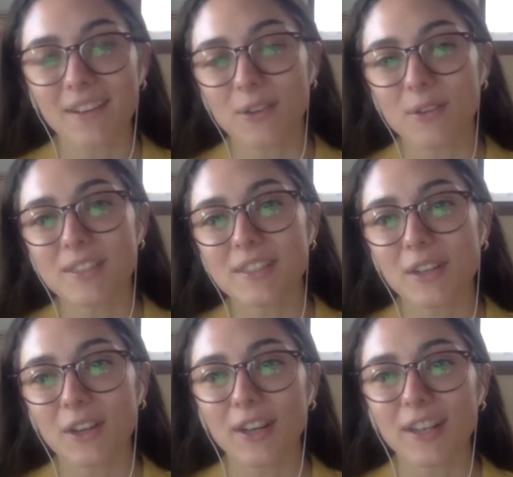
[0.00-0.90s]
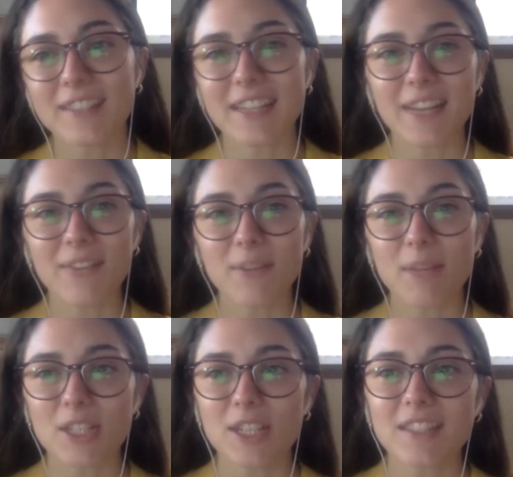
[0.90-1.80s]
who is the current Dean of
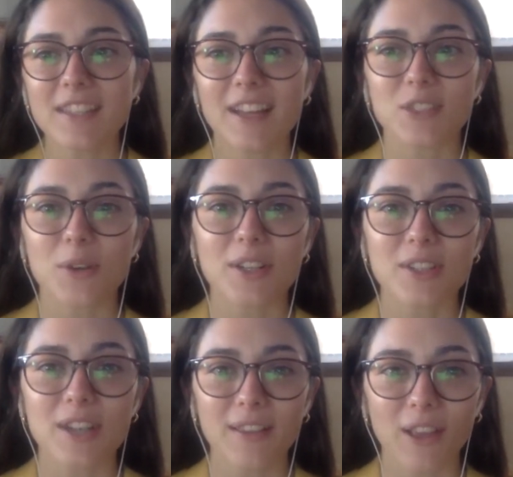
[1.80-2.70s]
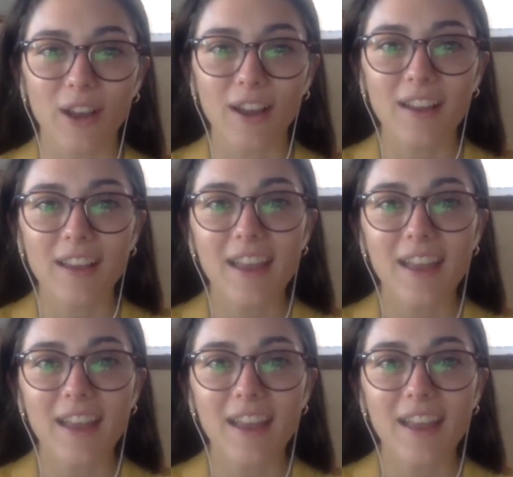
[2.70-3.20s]
Admissions at Georgetown Law